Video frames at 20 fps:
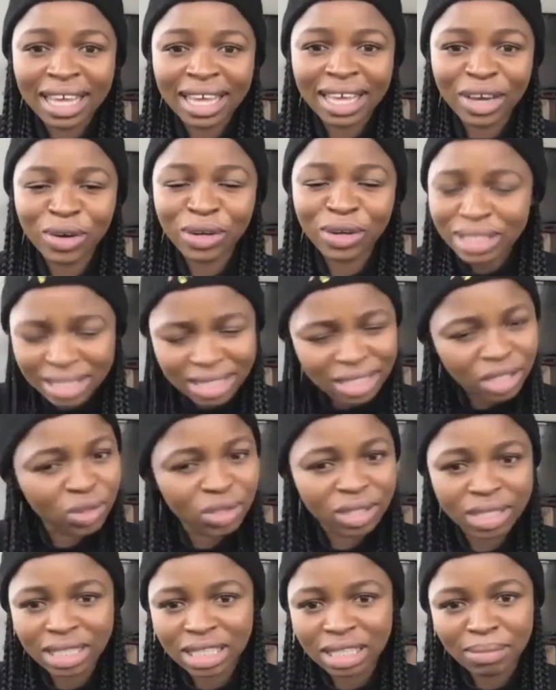concede
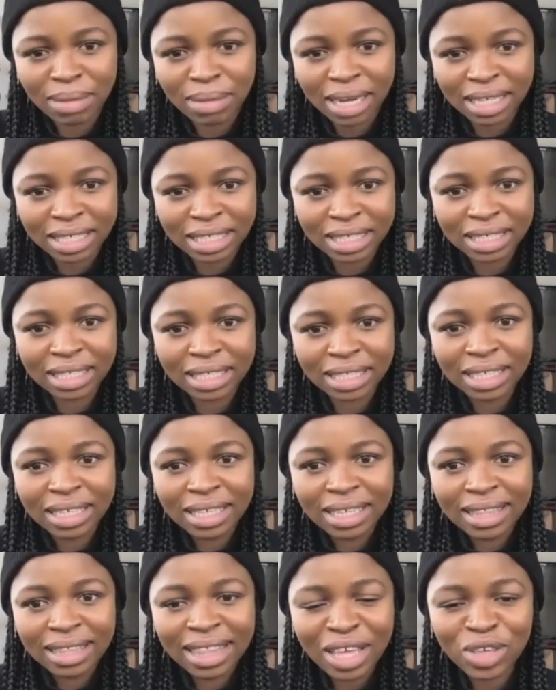to this demand.
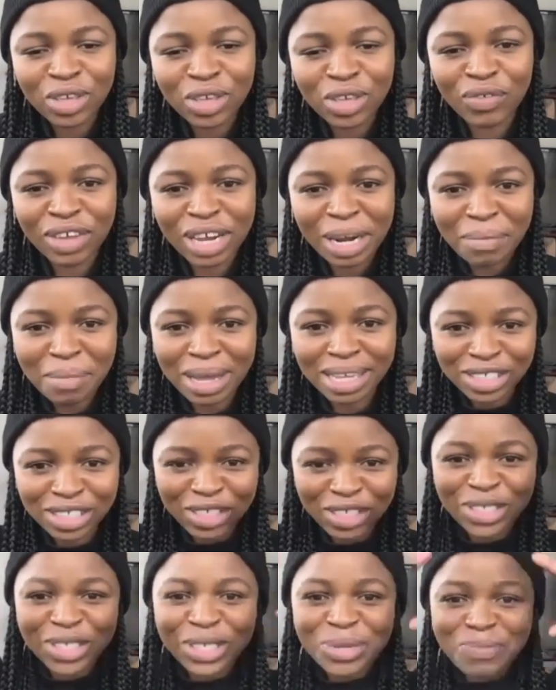Thank you very
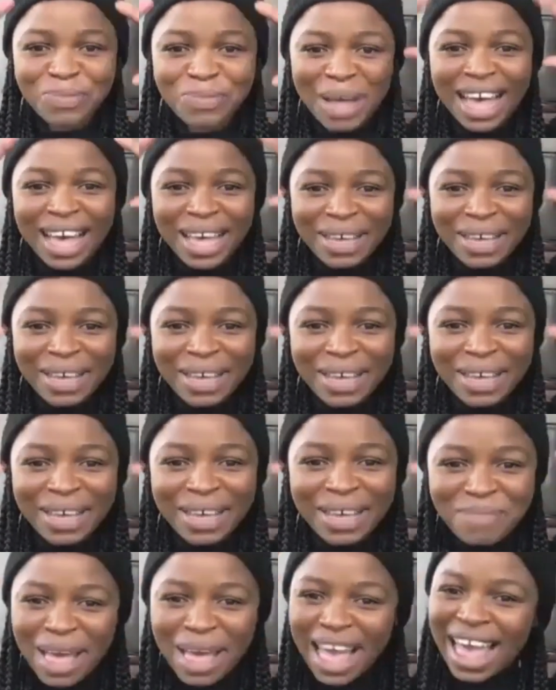much. Goodbye.
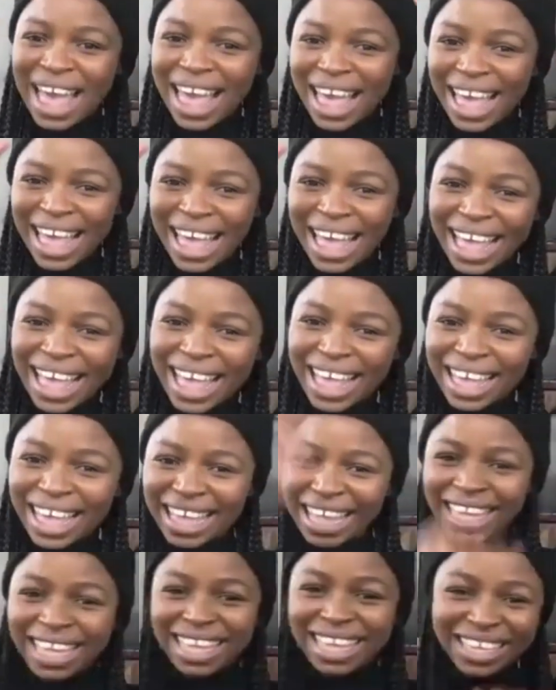
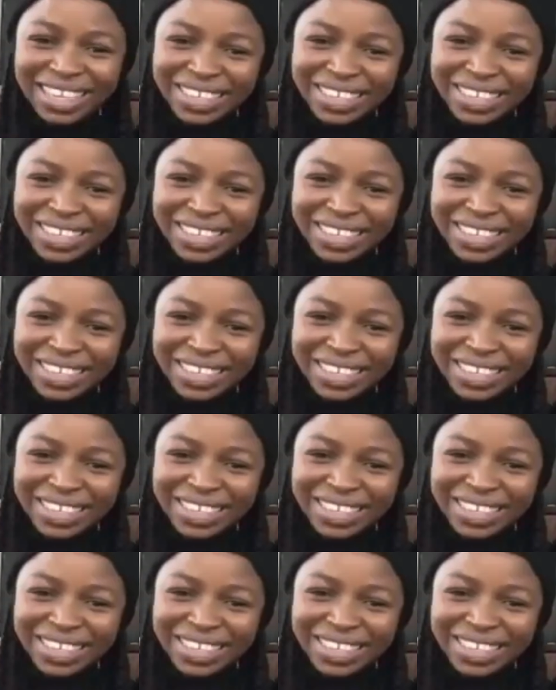Bye.